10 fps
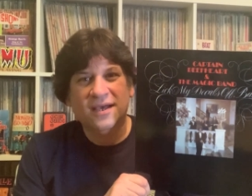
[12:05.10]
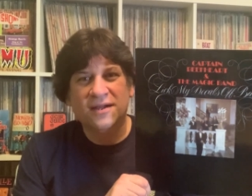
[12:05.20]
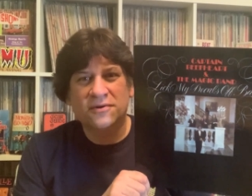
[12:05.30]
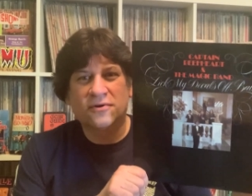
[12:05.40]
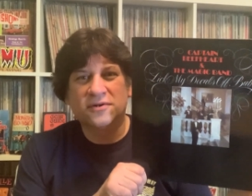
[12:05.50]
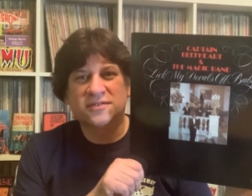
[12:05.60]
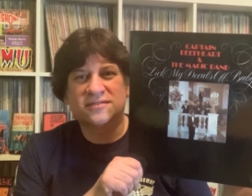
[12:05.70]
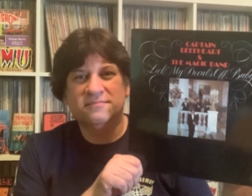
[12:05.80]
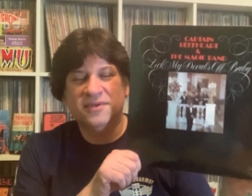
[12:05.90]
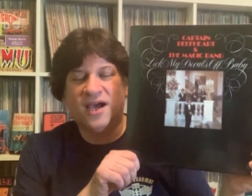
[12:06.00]
And of
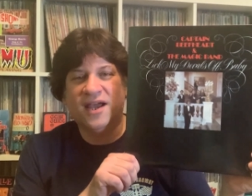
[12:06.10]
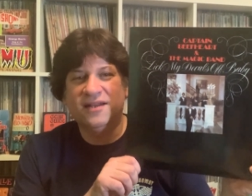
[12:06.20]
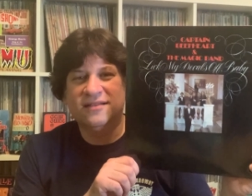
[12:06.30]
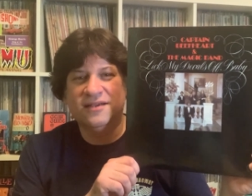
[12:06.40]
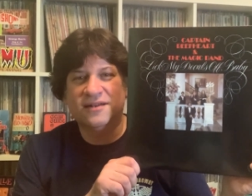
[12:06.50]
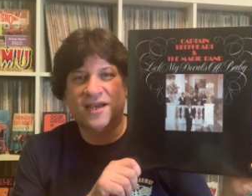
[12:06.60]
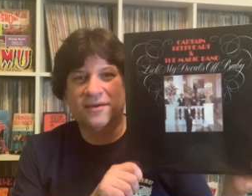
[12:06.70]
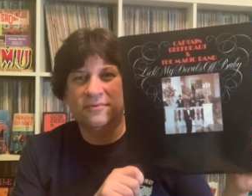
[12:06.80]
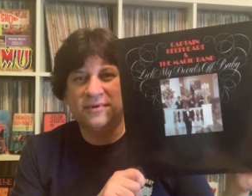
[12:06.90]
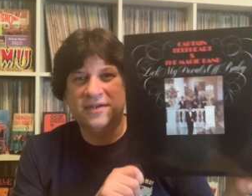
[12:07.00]
course, Heidi Lee and I,
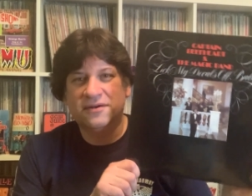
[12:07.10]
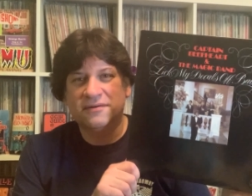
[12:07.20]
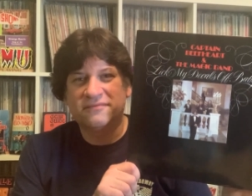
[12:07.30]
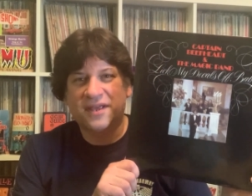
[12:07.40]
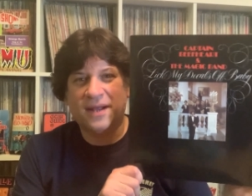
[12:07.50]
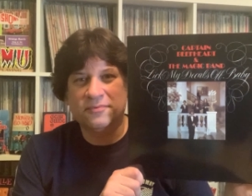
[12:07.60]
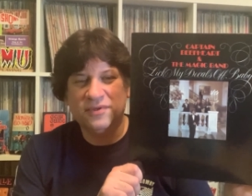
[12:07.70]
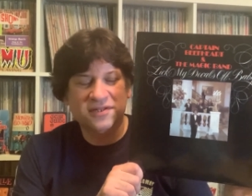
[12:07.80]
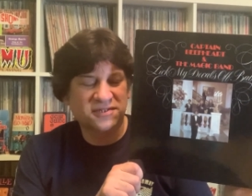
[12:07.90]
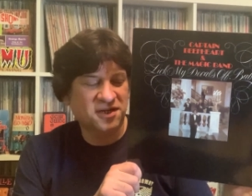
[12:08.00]
when we hear of Cap, we
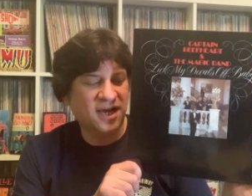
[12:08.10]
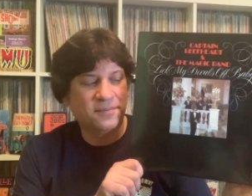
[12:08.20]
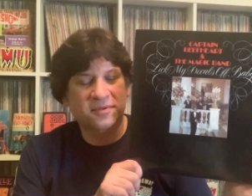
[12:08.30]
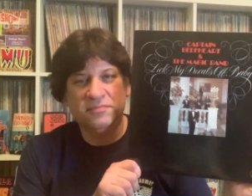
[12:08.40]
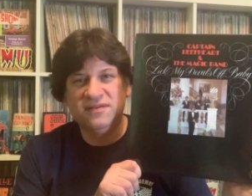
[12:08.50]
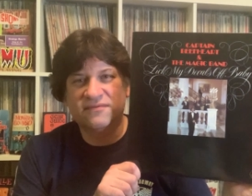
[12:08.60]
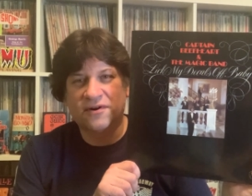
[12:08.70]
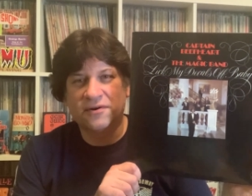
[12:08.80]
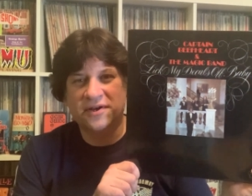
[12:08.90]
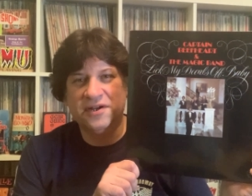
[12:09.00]
listen to Captain
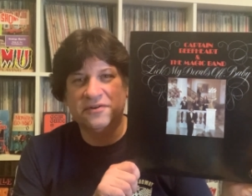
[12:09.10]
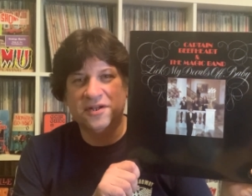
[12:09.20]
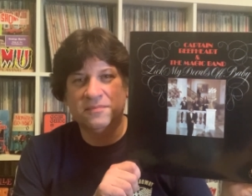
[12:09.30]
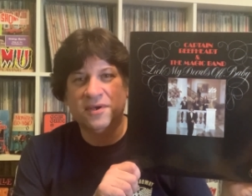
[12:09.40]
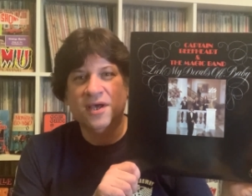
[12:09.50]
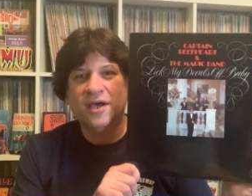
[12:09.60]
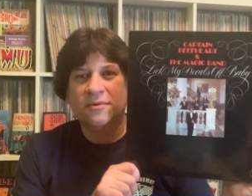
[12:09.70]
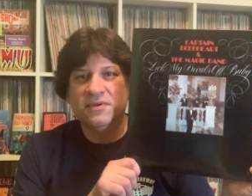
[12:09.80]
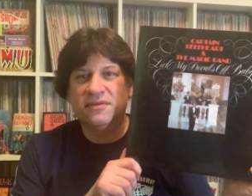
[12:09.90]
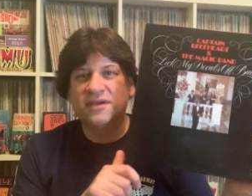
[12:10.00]
Beefheart or hear him,
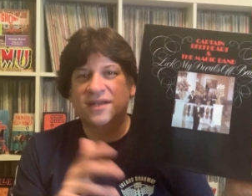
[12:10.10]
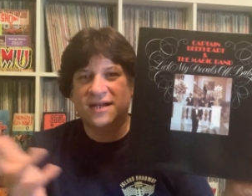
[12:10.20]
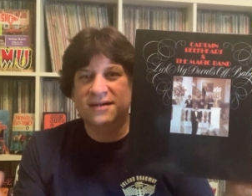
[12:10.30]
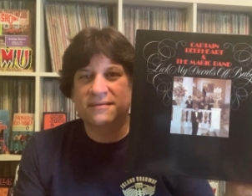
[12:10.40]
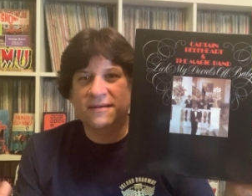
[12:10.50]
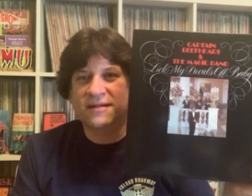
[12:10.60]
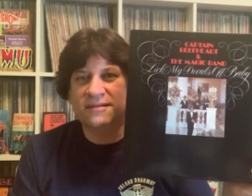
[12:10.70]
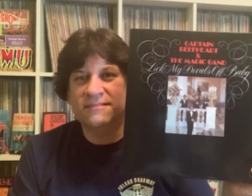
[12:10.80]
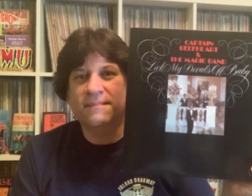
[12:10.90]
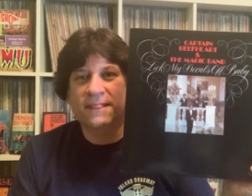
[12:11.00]
we think of that
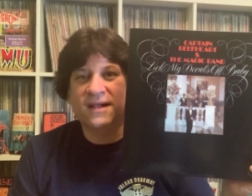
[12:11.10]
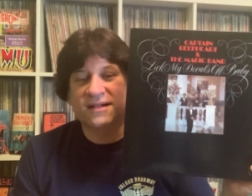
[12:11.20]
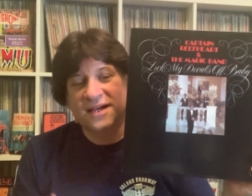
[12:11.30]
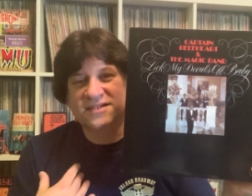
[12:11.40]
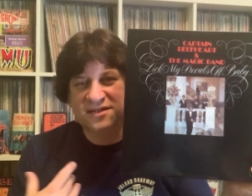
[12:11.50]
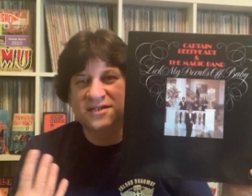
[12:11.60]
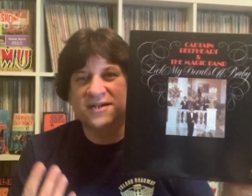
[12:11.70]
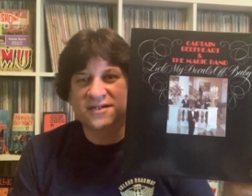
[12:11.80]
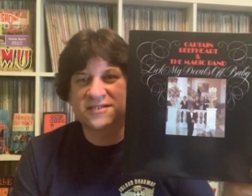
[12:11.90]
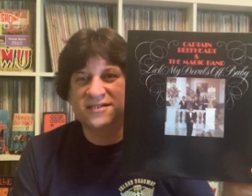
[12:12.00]
classic To
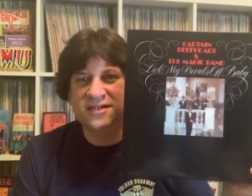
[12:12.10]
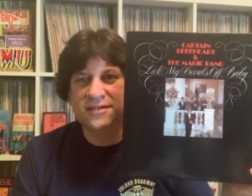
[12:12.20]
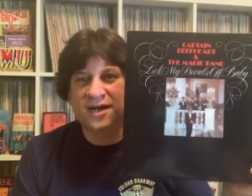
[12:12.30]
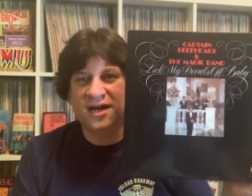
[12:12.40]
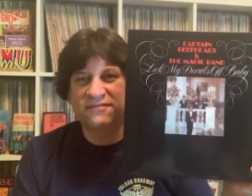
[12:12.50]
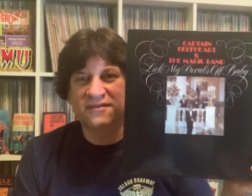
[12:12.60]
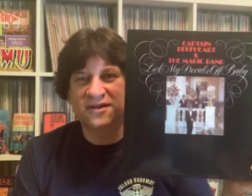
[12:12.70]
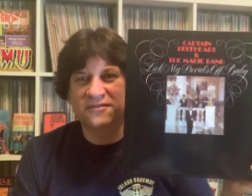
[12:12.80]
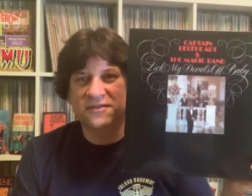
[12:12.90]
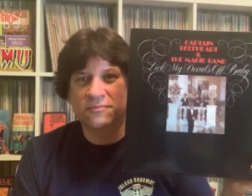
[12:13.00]
Us scene in High
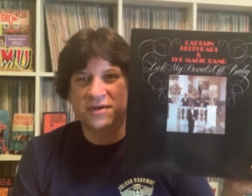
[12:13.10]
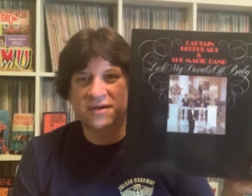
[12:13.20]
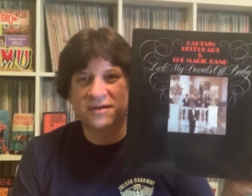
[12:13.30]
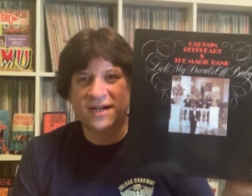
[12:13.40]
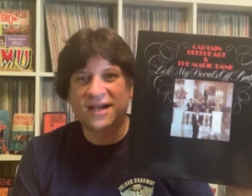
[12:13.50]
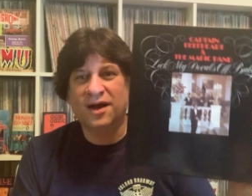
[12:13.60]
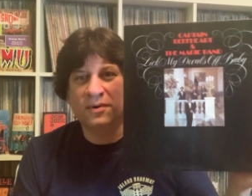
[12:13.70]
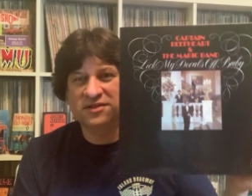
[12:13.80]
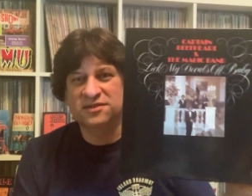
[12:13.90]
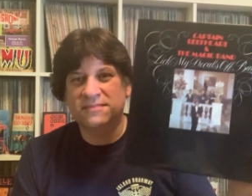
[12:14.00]
Fidelity where that guy
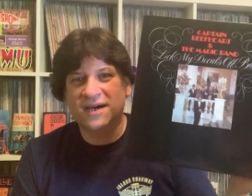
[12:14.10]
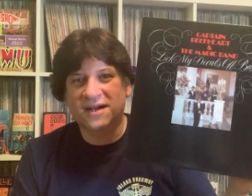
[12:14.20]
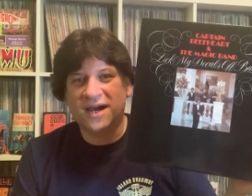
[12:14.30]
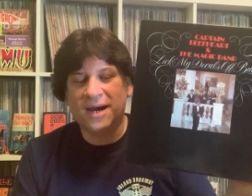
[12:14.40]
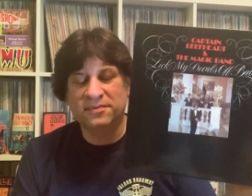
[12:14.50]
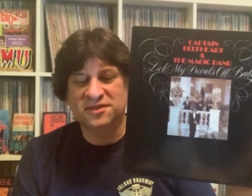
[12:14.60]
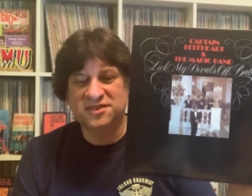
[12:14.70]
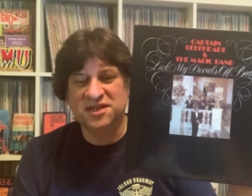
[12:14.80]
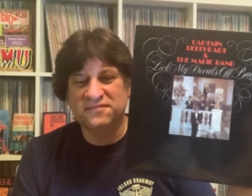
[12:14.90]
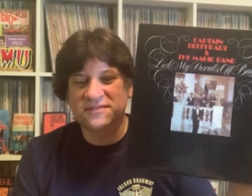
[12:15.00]
wants to buy a copy of
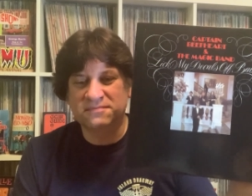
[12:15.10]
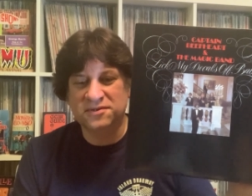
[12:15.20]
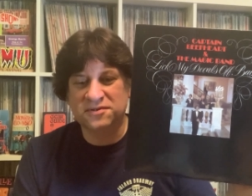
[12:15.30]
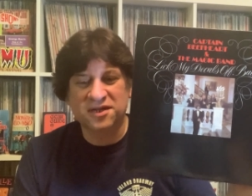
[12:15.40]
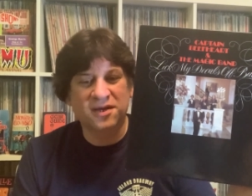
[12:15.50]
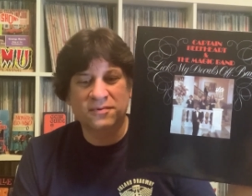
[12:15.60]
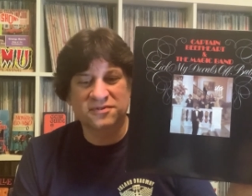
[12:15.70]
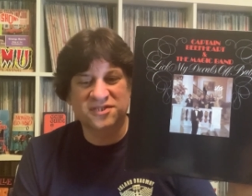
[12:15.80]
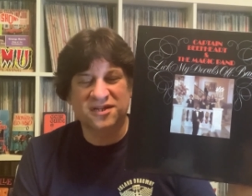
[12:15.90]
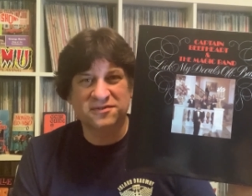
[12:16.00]
Safe as Milk and they won't
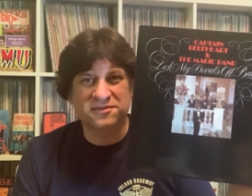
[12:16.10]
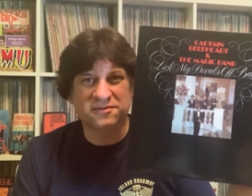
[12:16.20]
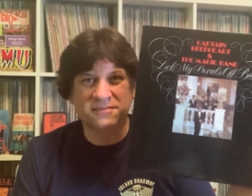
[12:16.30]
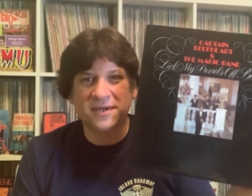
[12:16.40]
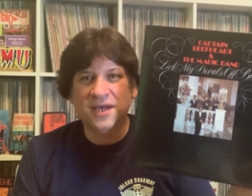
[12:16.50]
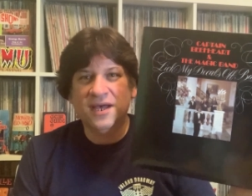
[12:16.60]
sell it to him.